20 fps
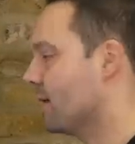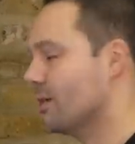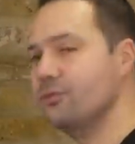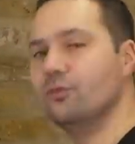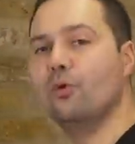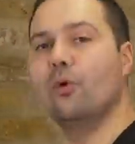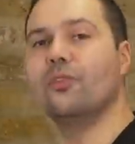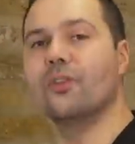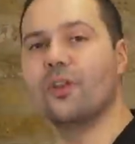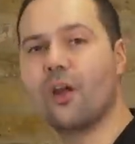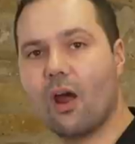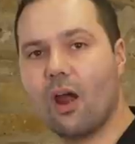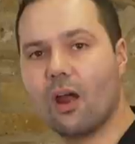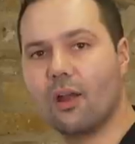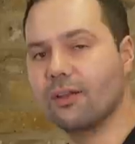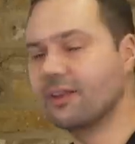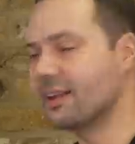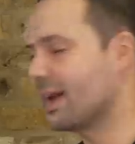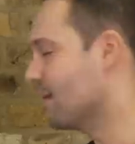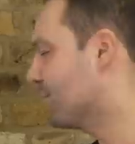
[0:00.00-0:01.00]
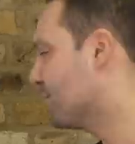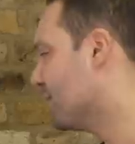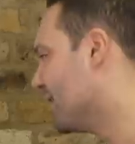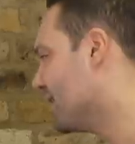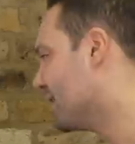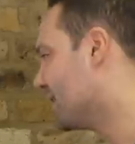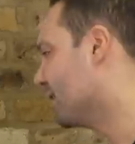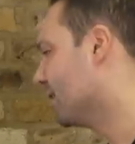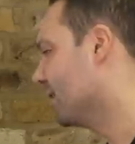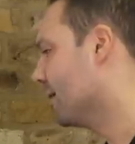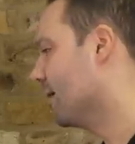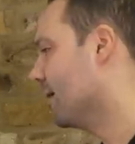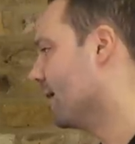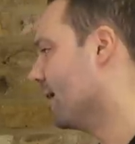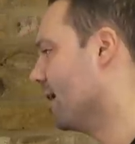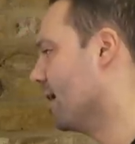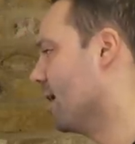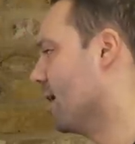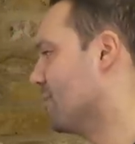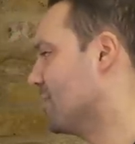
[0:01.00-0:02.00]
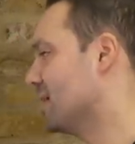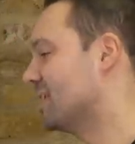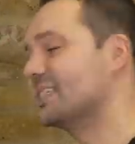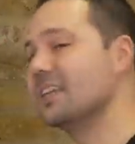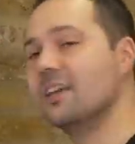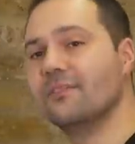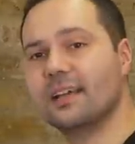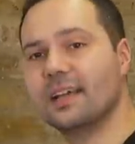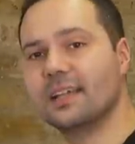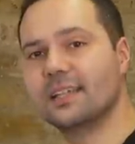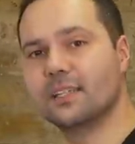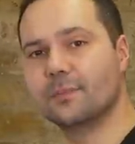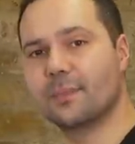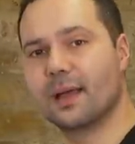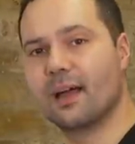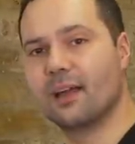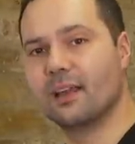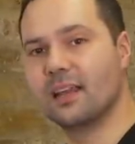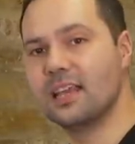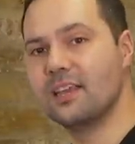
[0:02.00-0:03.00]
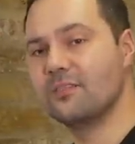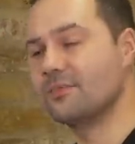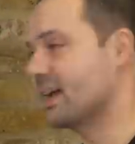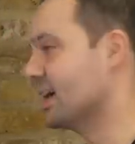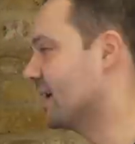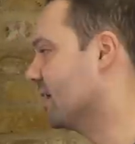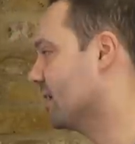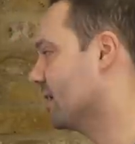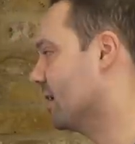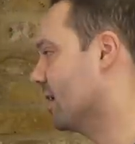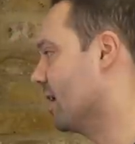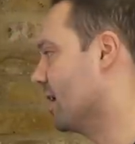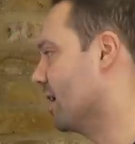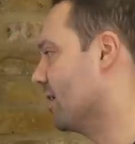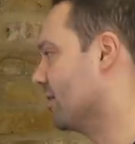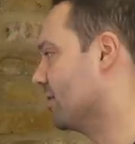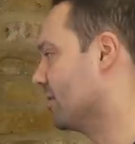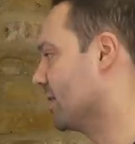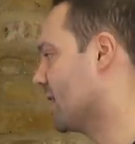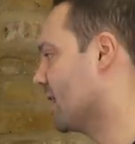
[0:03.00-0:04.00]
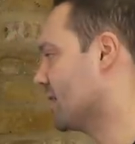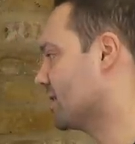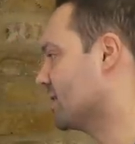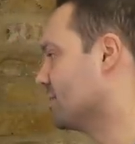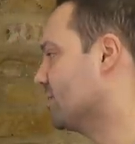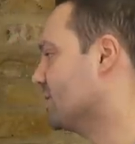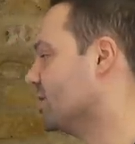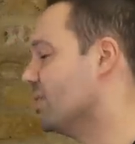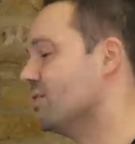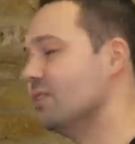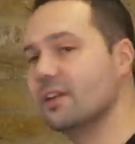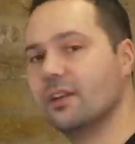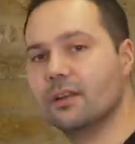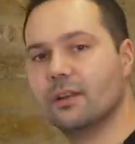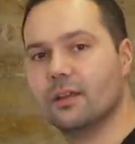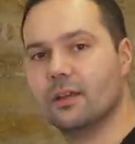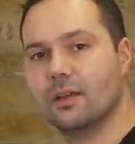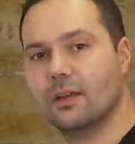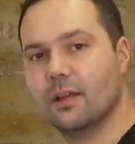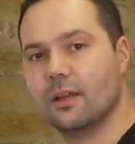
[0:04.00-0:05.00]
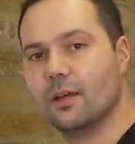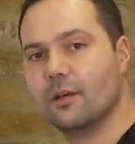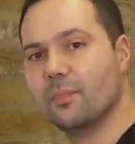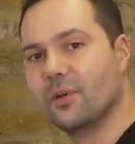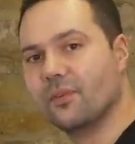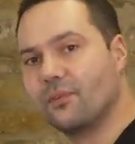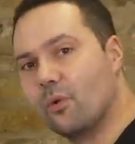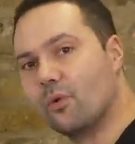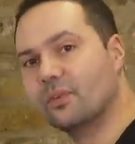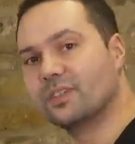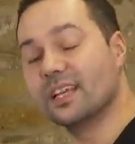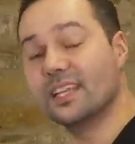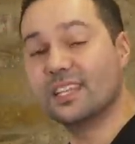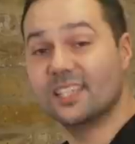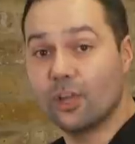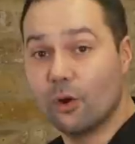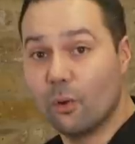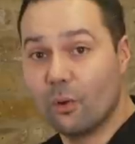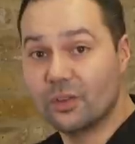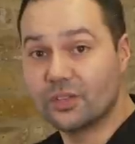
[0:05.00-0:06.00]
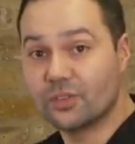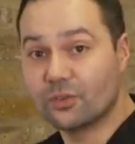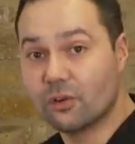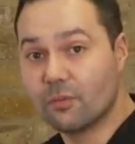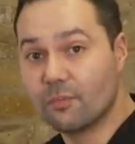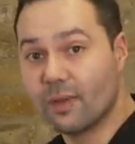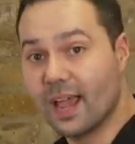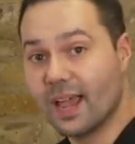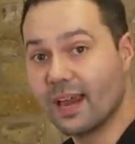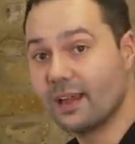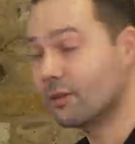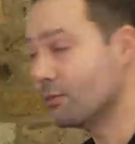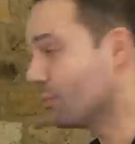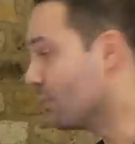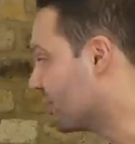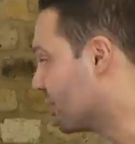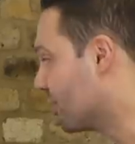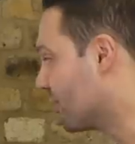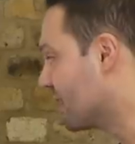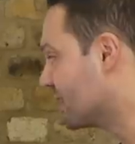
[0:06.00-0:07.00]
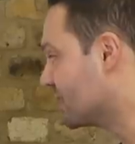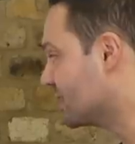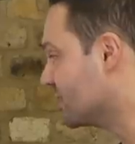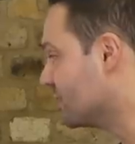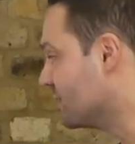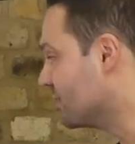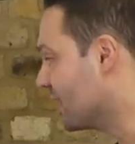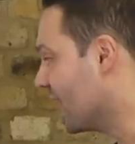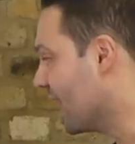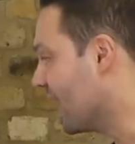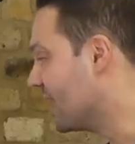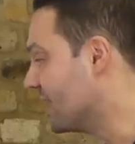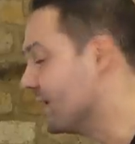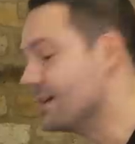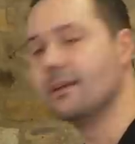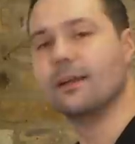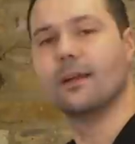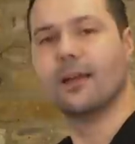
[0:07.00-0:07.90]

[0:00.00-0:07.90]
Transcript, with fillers: Northern Ireland had big uh, misgivings about leaving uh, the customs union, but of course they still want to remain with the rest of the UK.